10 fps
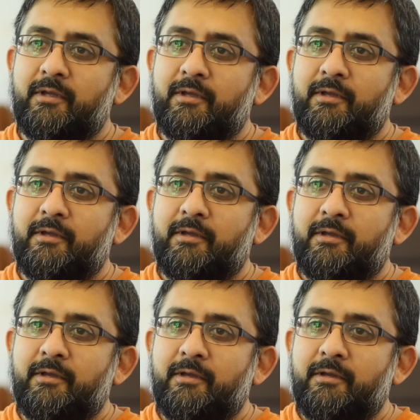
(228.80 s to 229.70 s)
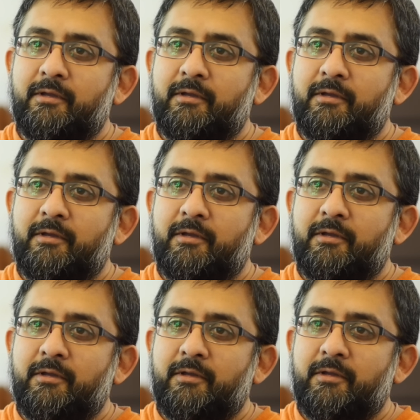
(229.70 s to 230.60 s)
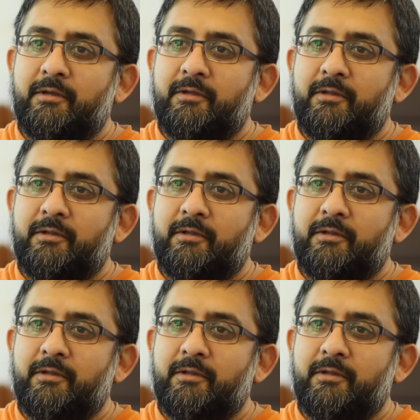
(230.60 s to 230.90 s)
(silence)